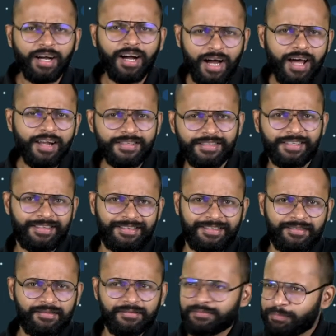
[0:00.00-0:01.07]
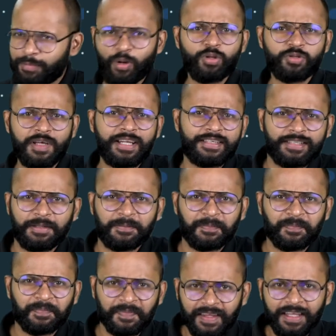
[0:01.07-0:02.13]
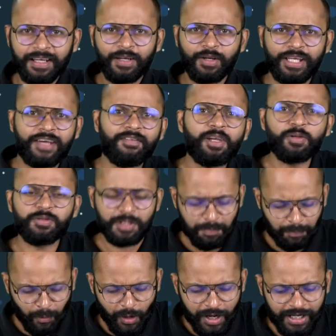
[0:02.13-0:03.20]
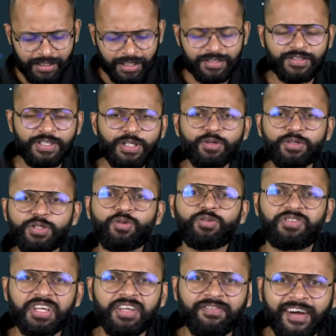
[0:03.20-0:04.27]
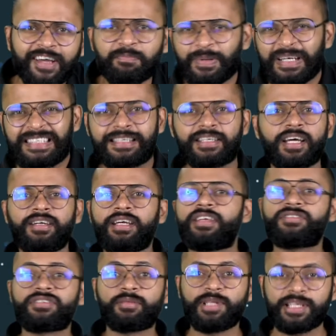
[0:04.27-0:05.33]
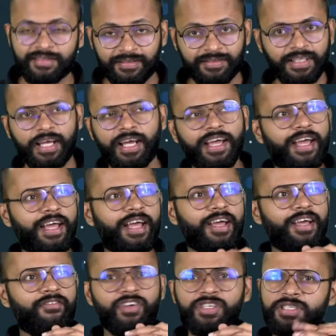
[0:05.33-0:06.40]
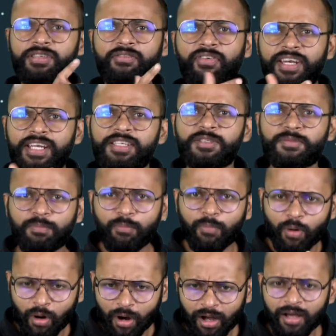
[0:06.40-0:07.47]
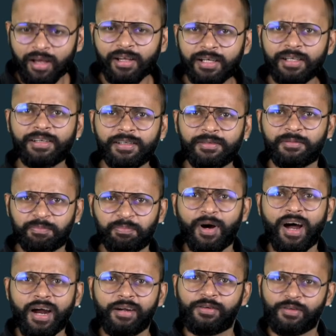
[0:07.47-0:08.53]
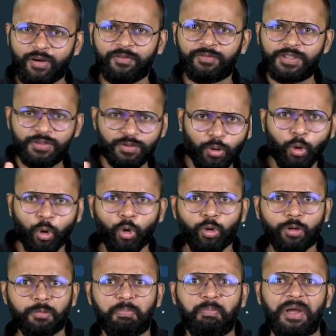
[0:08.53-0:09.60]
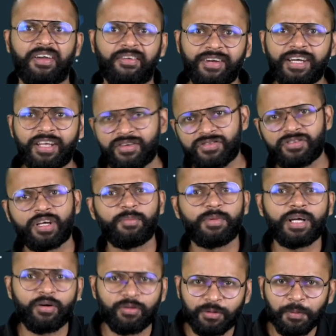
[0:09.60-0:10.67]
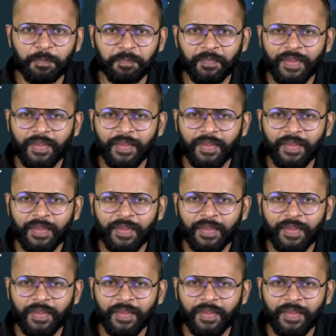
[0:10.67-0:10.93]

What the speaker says: our sun, padosh wala sun, keval usse 0.0035% ka radiation dekh sakte hain, which is a very small part of this whole big radiation coming out, no?